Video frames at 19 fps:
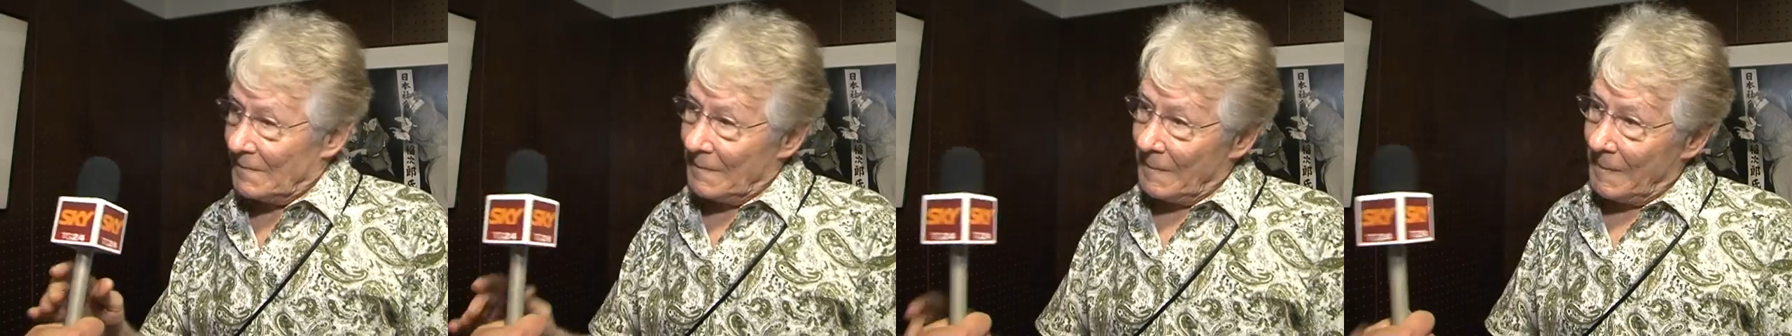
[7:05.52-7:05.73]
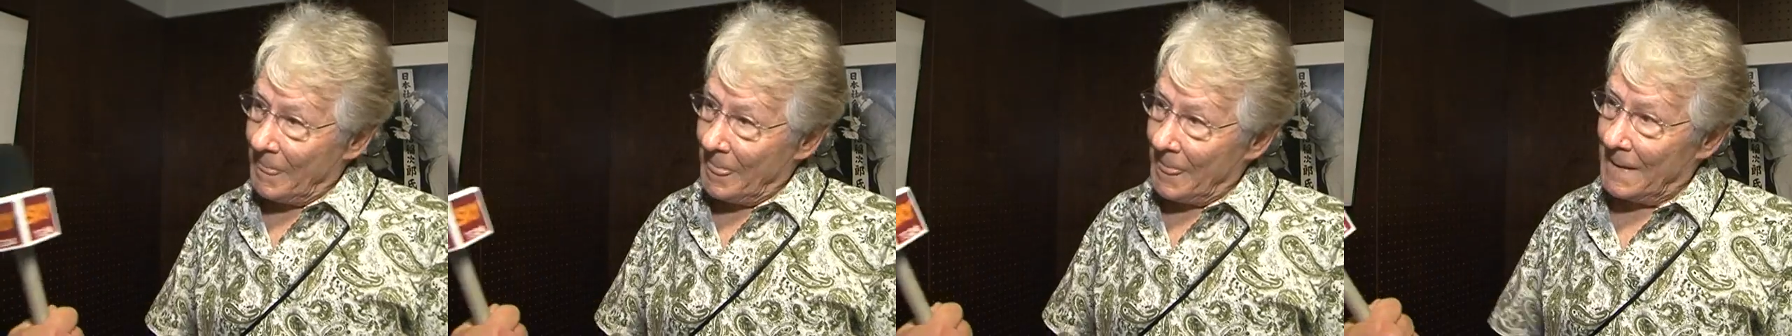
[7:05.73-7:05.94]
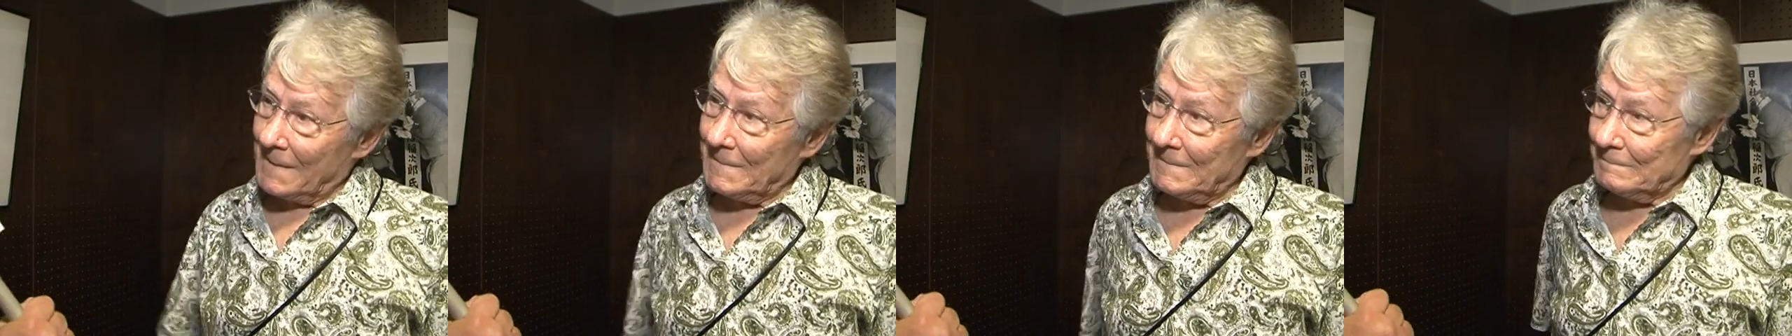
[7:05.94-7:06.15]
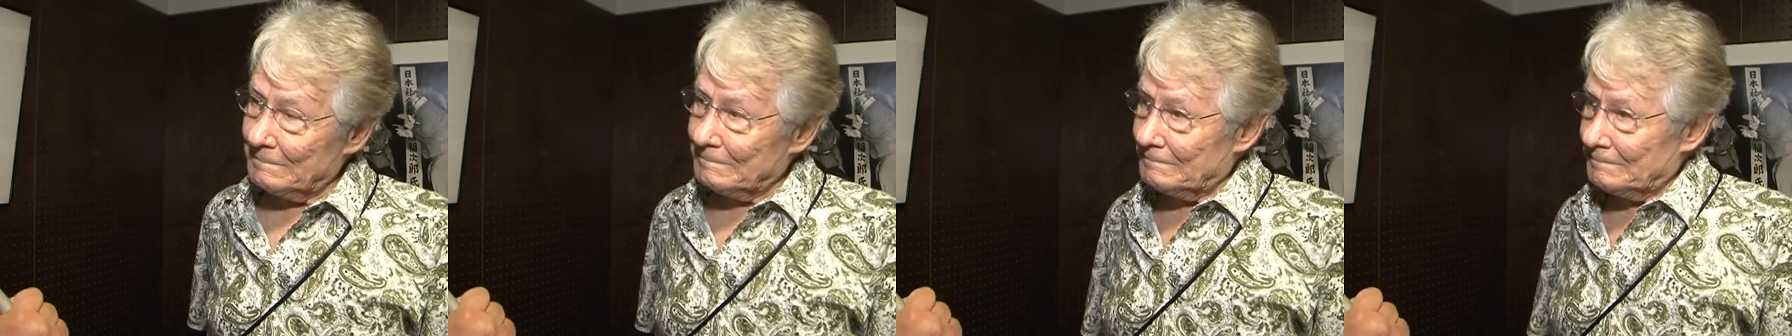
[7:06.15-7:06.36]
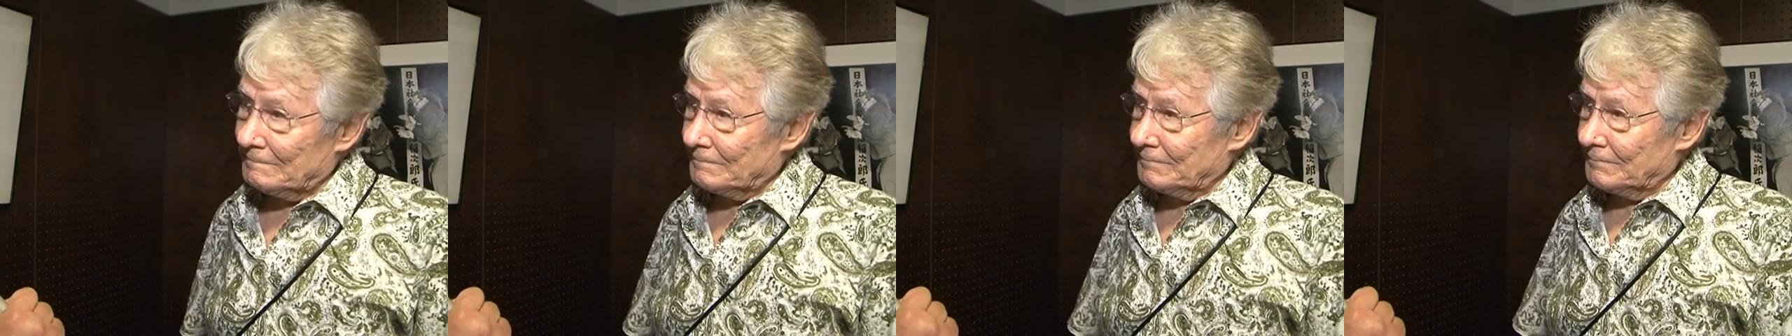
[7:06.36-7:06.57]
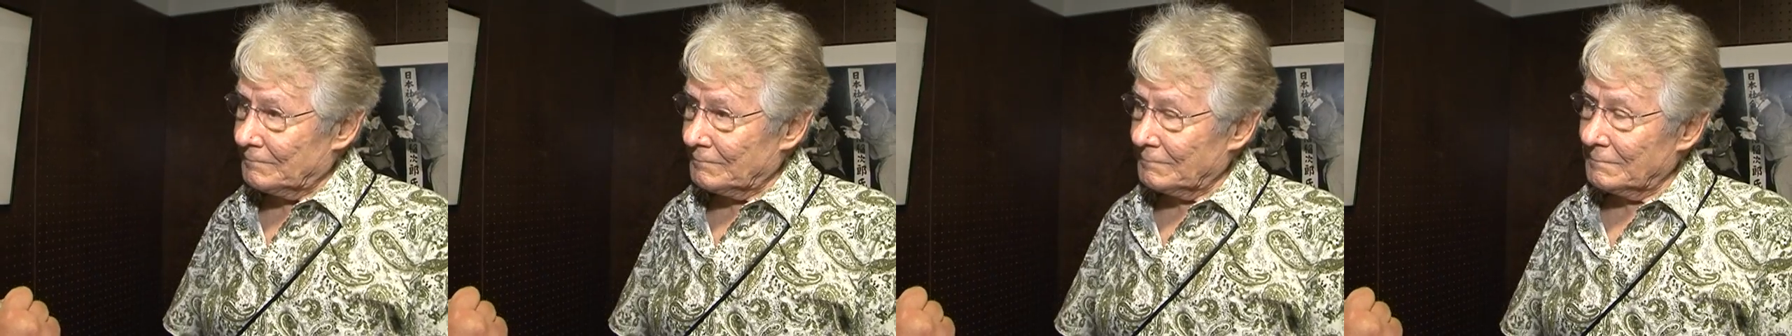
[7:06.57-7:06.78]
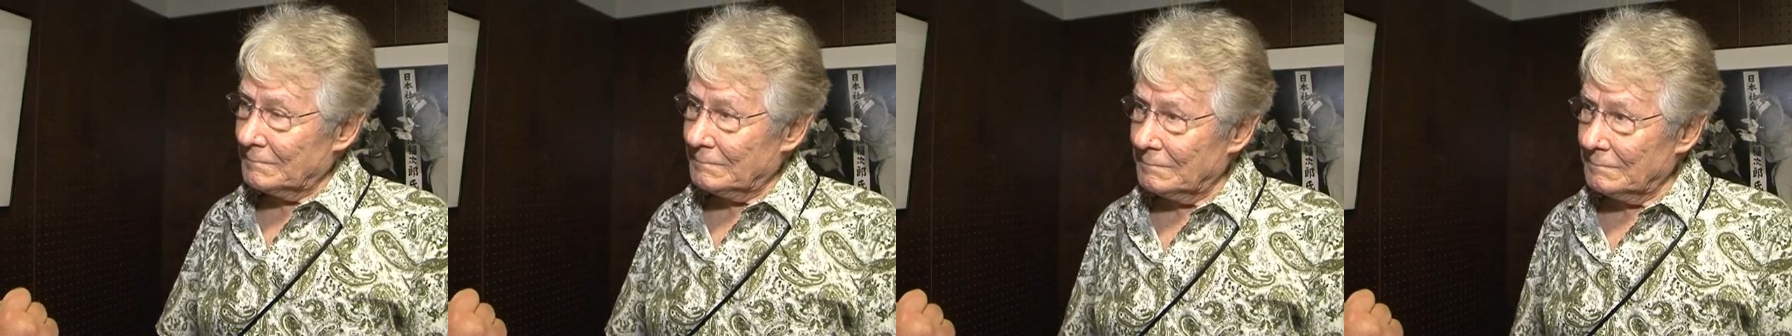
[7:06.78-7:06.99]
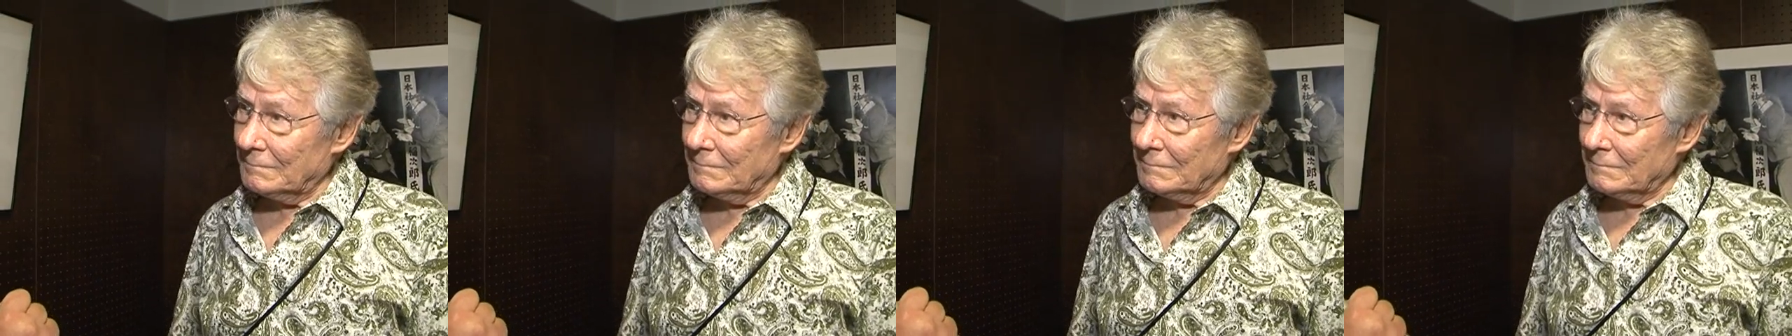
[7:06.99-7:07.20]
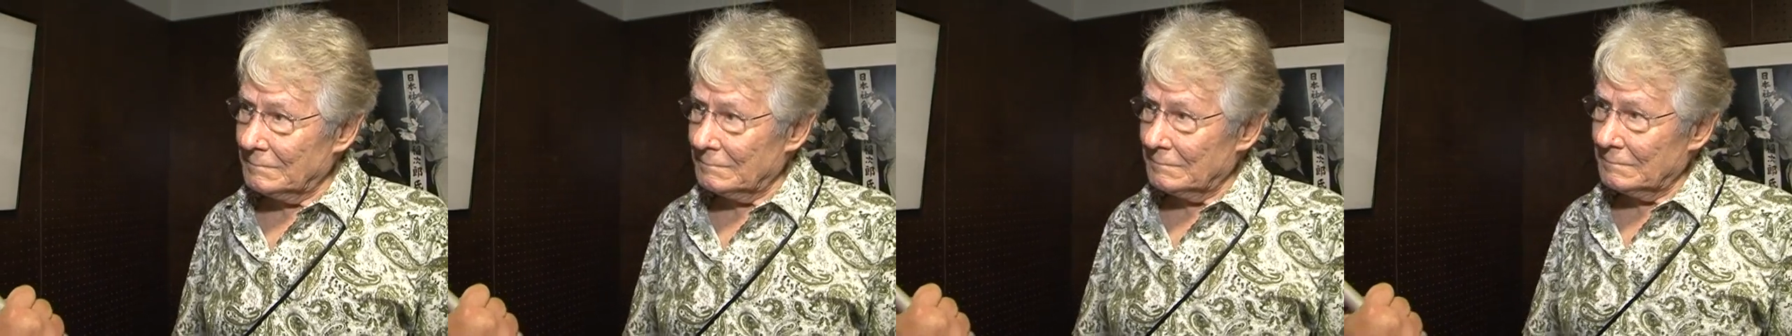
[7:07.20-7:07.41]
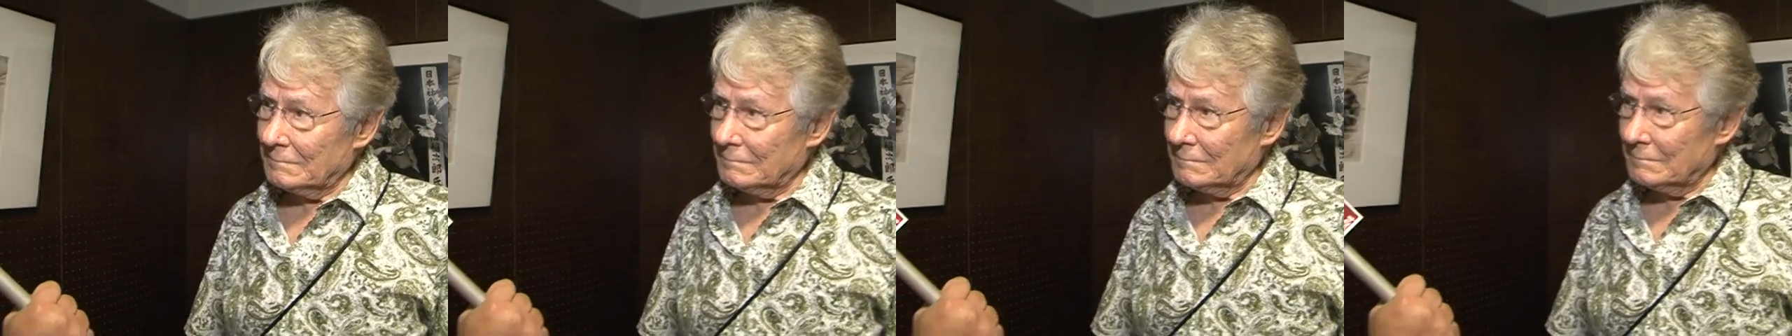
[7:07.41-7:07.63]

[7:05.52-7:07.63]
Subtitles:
So we can say that they are